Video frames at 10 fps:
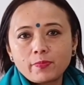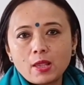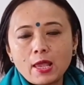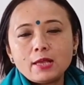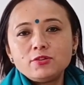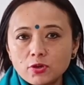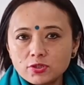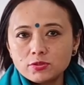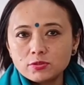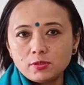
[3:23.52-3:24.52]
and
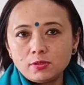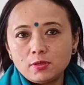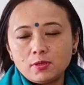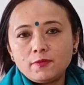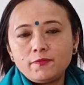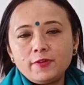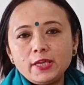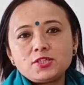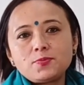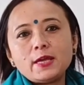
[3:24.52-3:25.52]
torture
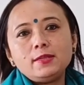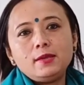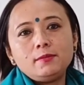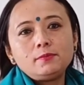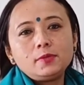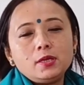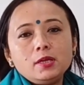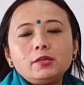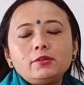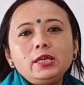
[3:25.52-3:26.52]
faced by them
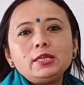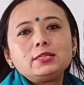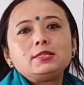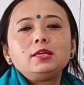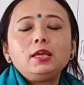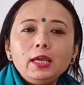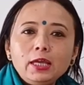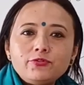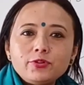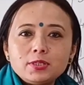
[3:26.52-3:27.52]
created
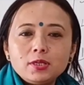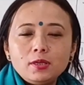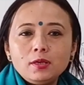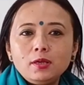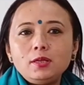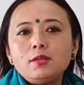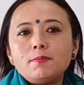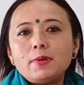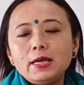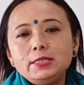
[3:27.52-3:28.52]
hatred in the
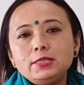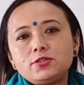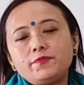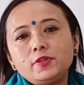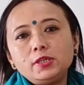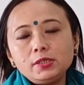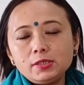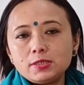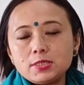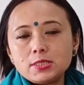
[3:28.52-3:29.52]
minds of the
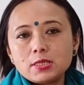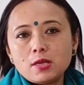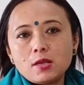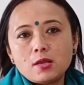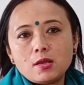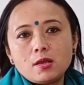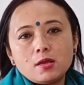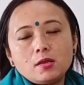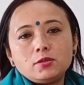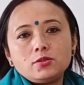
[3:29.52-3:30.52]
Indians
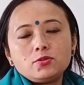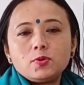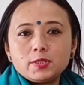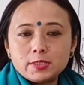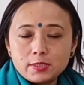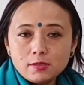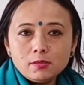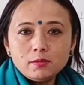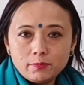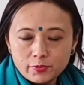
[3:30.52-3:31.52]
towards the
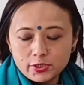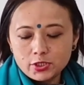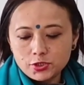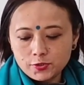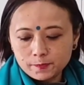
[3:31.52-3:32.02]
British.